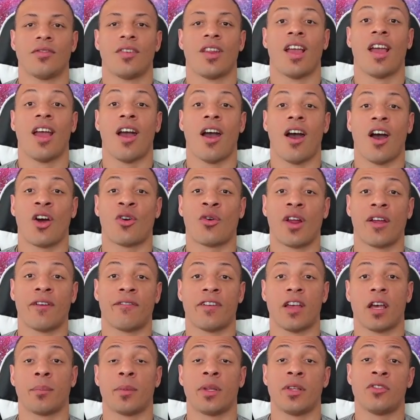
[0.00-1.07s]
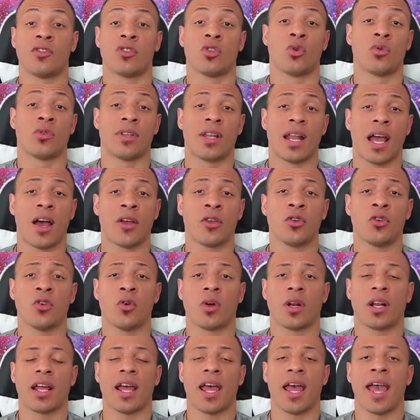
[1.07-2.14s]
All right, family. So now you know
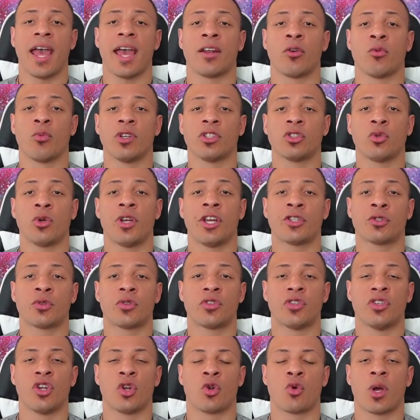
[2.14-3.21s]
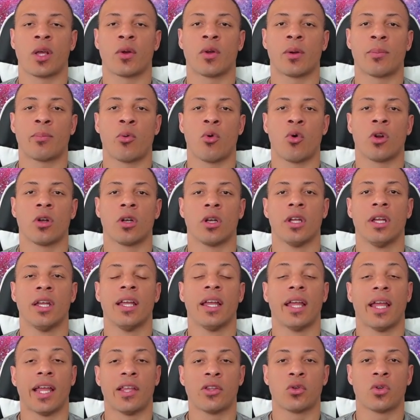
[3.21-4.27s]
how to add rental history to your credit report.
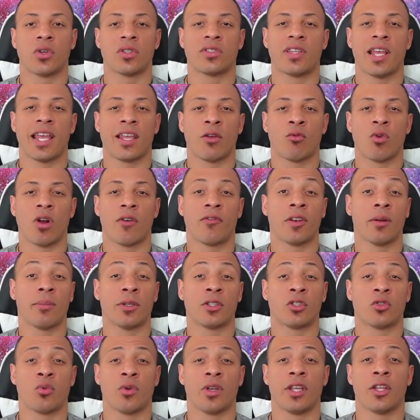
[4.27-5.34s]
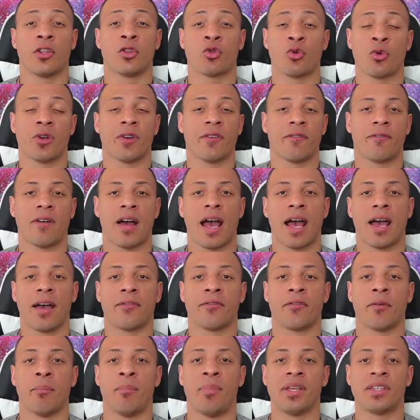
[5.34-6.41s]
It's going to take roughly between 3 to
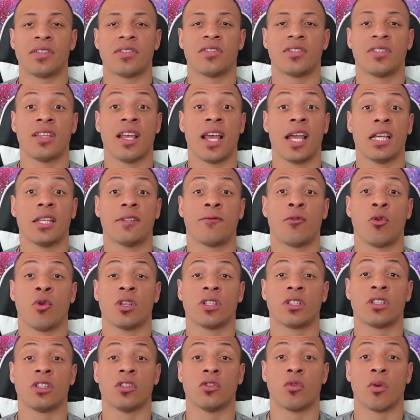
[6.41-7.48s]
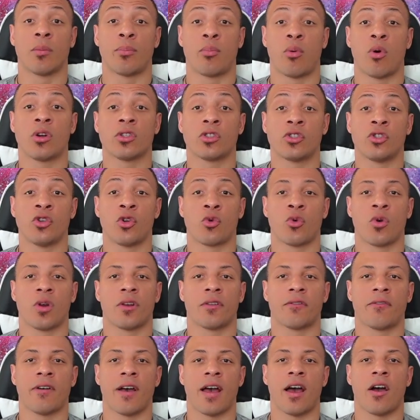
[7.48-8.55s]
5 business days for it to report to your credit
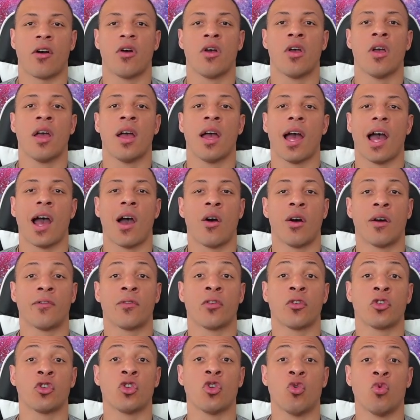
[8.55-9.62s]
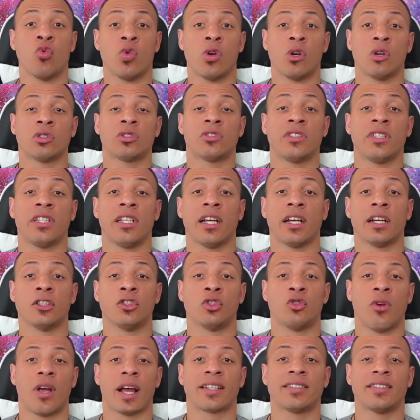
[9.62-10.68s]
file. However, you will see a
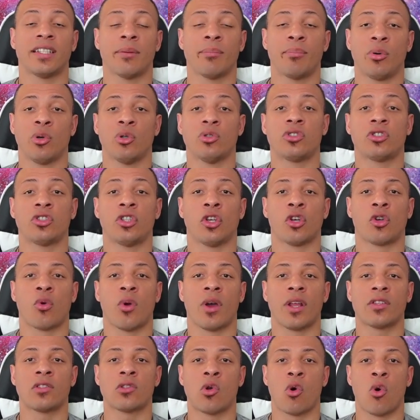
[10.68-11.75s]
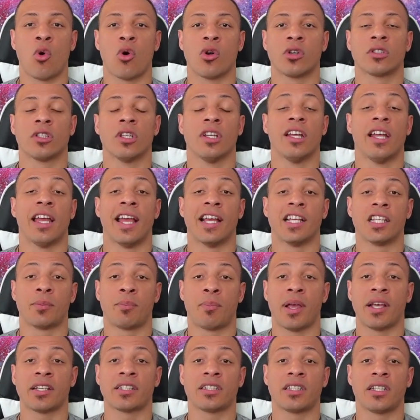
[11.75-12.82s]
drastic boost to your credit scores
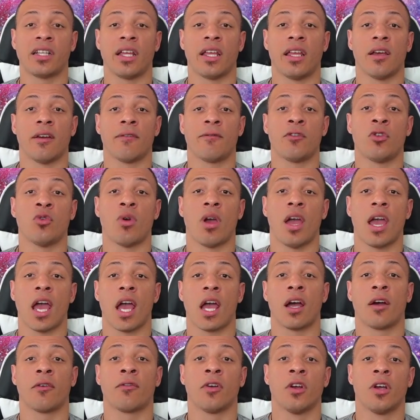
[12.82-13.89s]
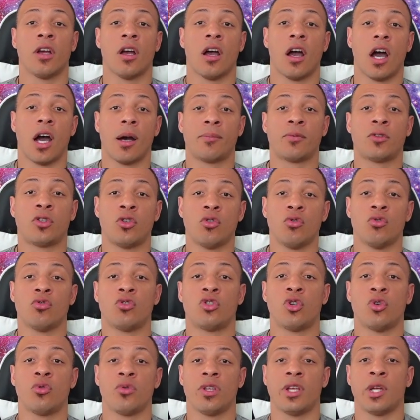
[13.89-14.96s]
especially if you have up to
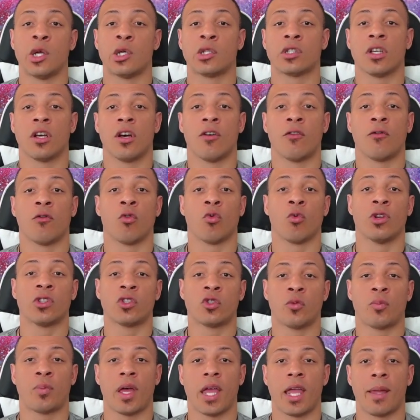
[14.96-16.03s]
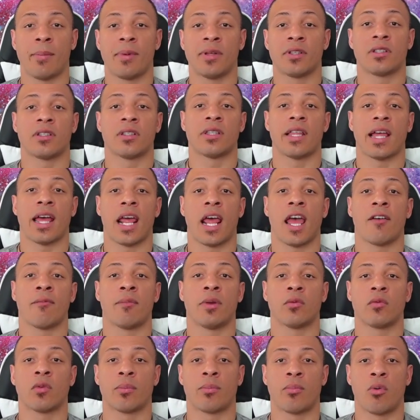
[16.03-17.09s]
2 years of rental payments that have been
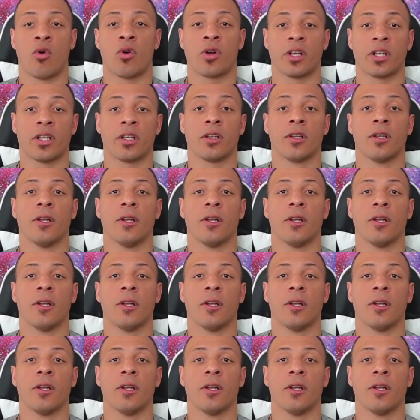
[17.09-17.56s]
reported.